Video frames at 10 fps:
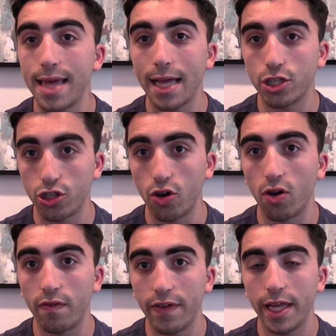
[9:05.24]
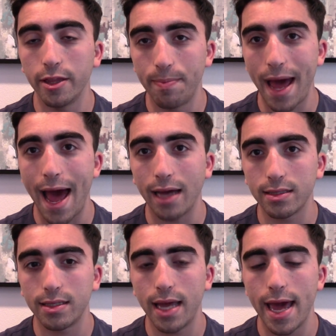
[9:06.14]
that serve in the
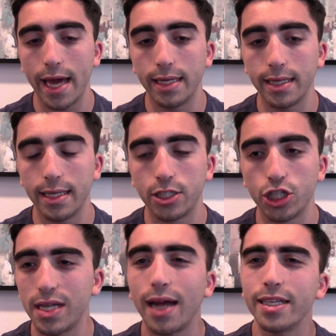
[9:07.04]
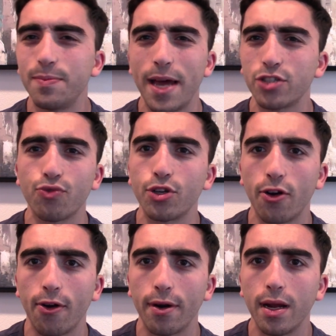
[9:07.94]
past, and it's just not his best
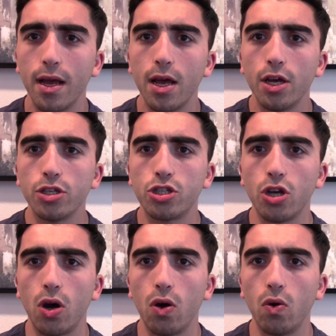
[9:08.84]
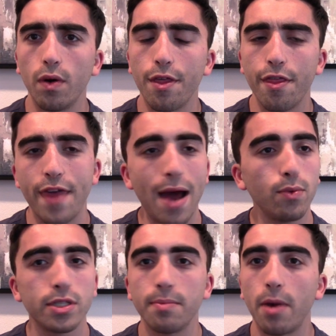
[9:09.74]
return. So that
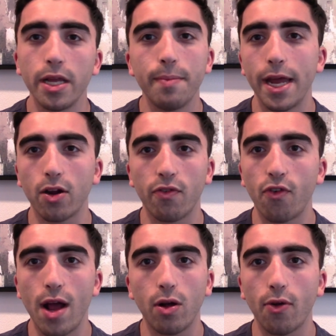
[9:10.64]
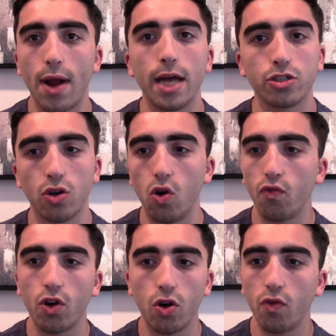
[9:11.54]
was the moneymaker for Alcaraz
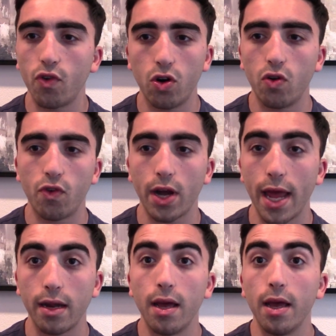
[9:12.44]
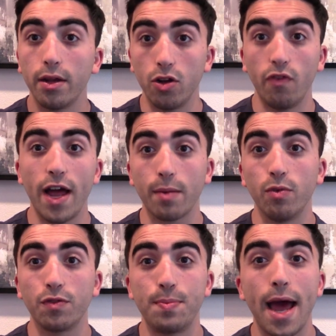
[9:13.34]
over and over and over again. Novak
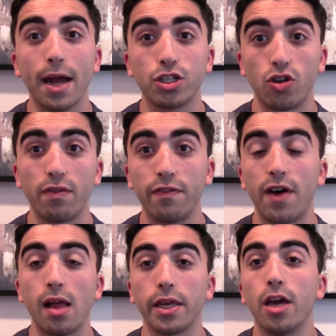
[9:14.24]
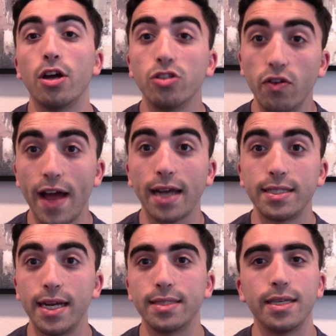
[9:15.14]
moves back, serve and volley. Novak
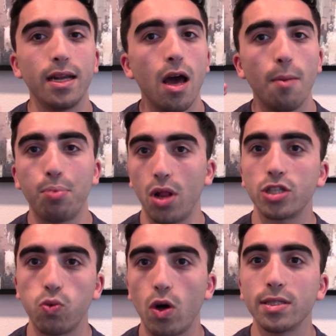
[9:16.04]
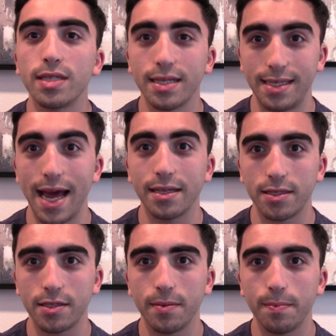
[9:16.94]
stands in, plus one
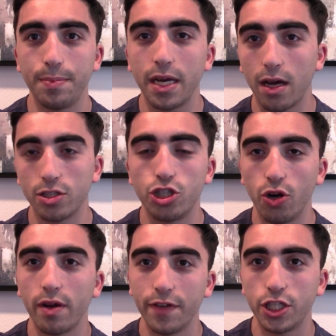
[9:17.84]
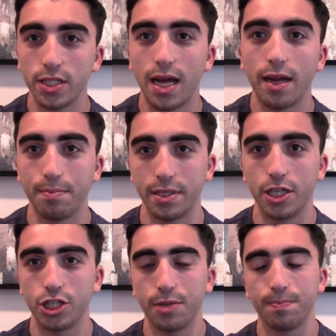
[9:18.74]
success because Djokovic is not in
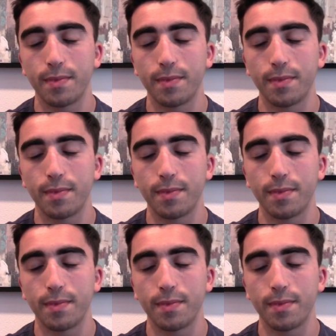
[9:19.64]
position.